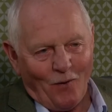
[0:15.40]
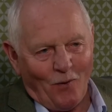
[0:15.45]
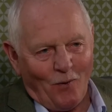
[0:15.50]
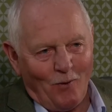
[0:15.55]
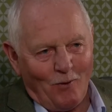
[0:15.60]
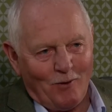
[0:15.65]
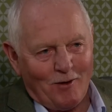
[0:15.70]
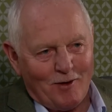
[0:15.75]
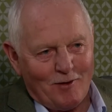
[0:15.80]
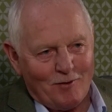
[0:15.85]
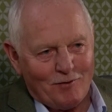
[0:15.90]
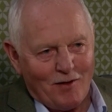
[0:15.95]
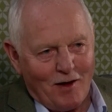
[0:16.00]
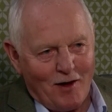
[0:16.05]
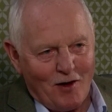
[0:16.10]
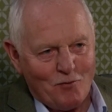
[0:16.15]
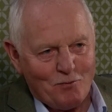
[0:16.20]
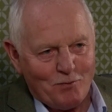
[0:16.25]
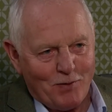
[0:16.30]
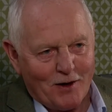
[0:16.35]
all of
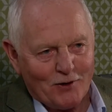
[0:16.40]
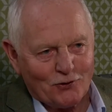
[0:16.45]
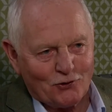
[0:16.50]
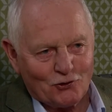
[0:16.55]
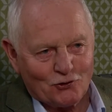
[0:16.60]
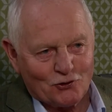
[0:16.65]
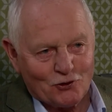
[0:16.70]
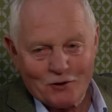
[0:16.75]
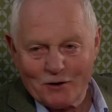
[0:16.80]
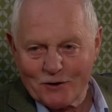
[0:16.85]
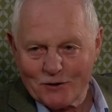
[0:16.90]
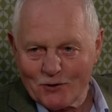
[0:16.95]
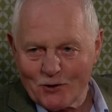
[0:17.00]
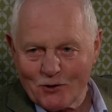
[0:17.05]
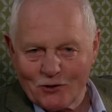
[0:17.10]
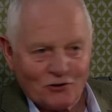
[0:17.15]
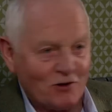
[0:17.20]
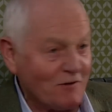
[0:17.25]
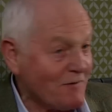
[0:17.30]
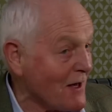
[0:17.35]
life passes through the
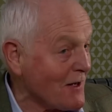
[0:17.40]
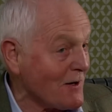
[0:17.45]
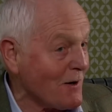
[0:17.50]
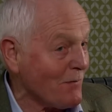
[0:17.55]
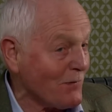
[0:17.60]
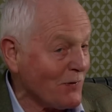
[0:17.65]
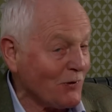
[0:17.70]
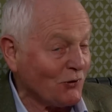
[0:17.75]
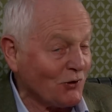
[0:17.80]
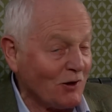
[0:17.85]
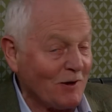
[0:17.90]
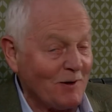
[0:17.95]
doors of that office,